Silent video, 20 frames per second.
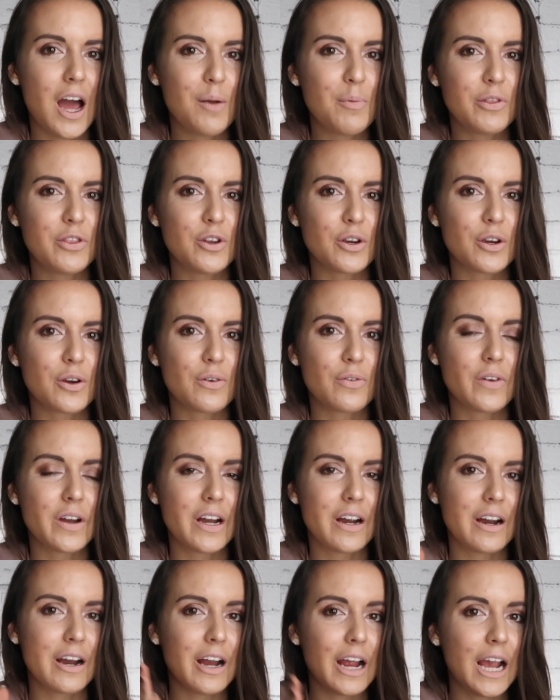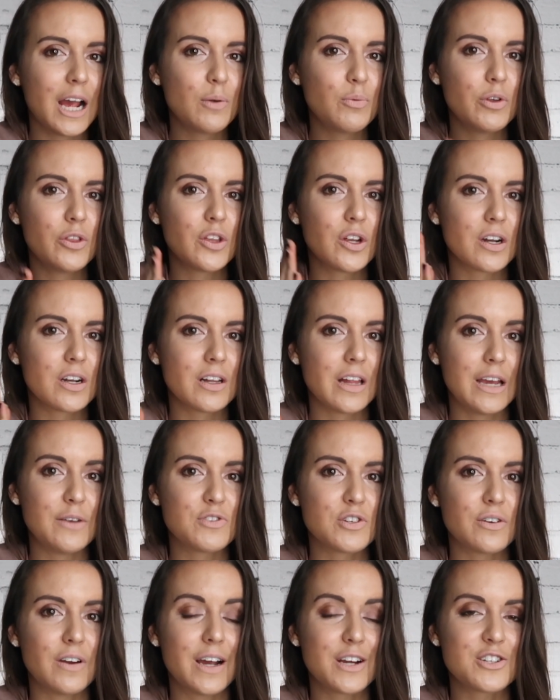on with your career and with your
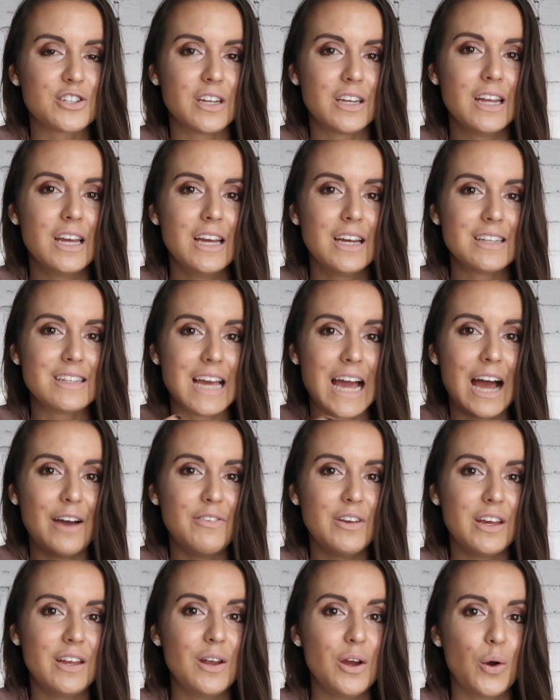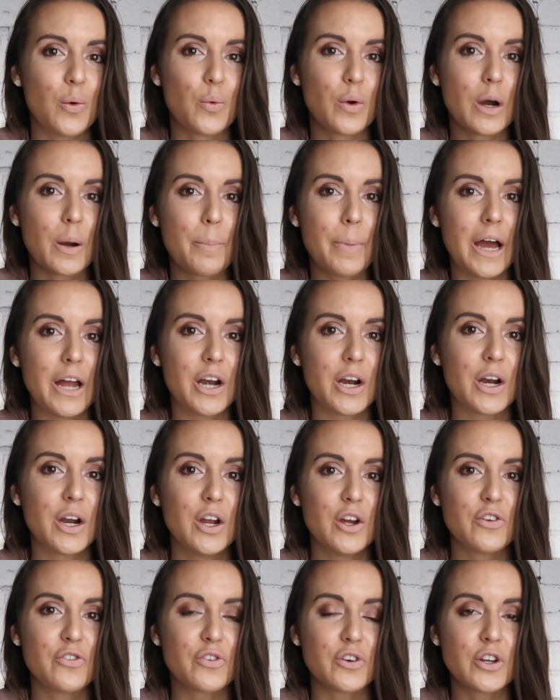life direction to have it work
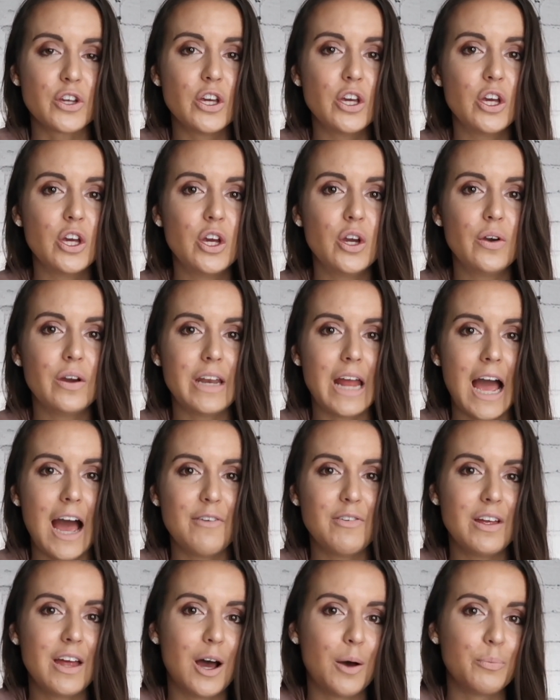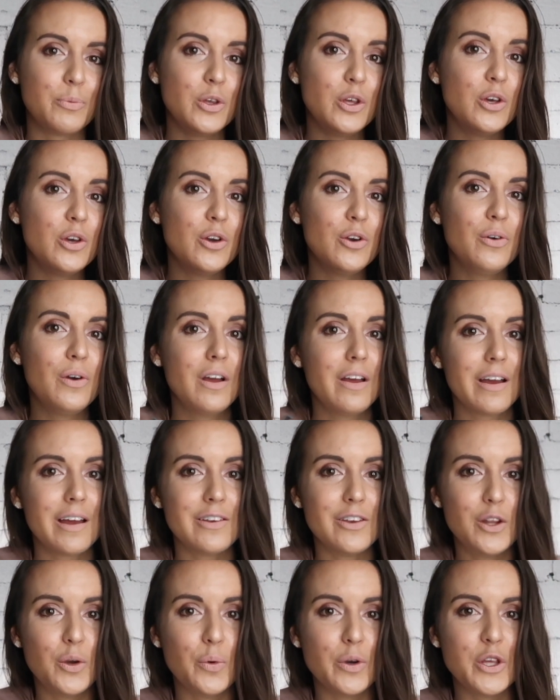better for you and to have it help you
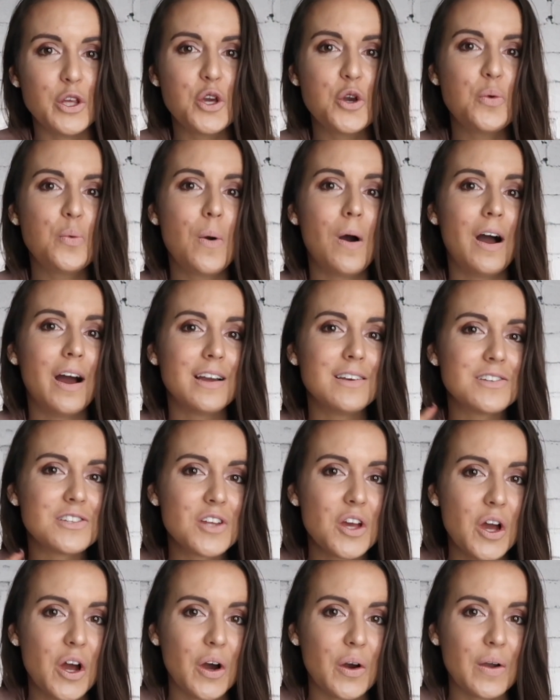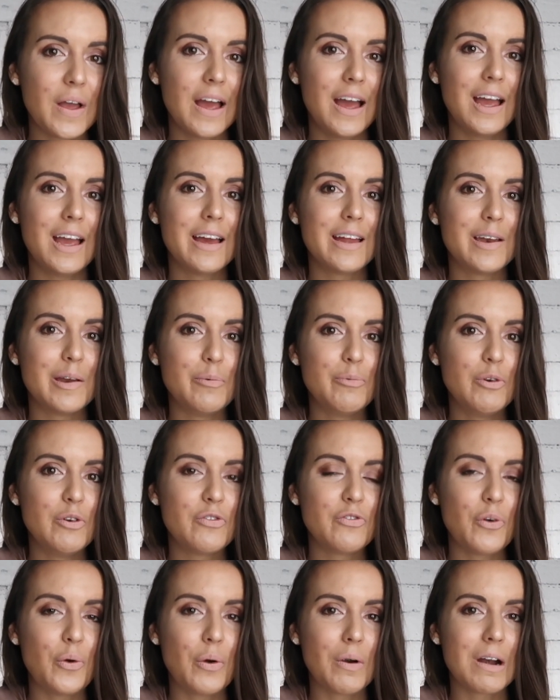do what you want, okay, and to
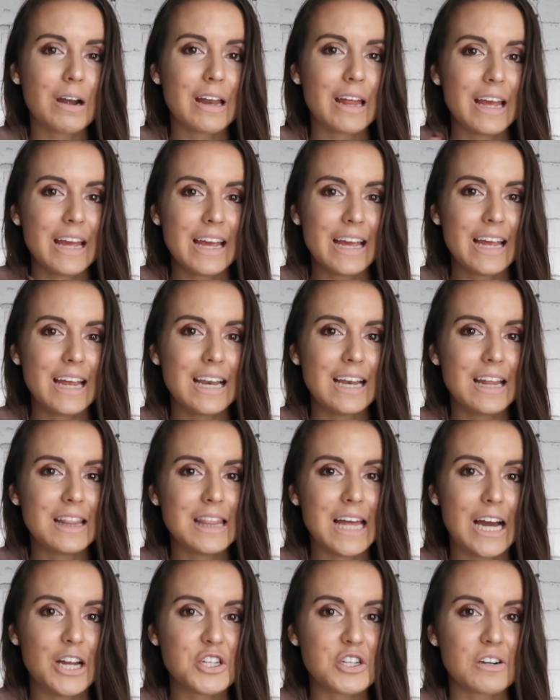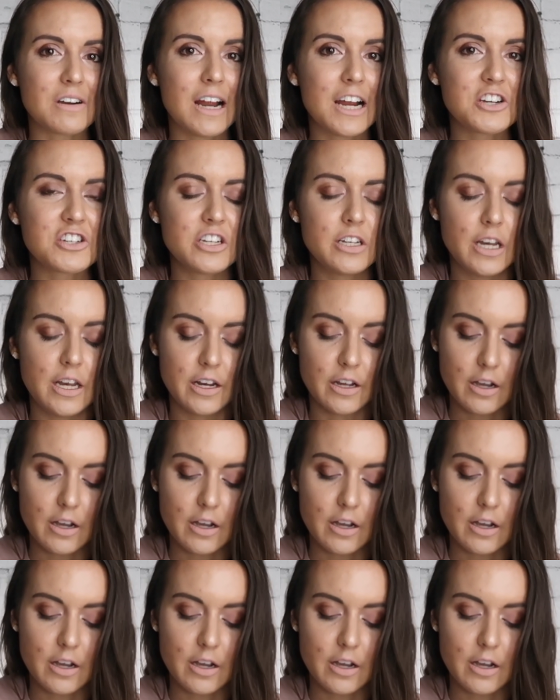move forward in that direction.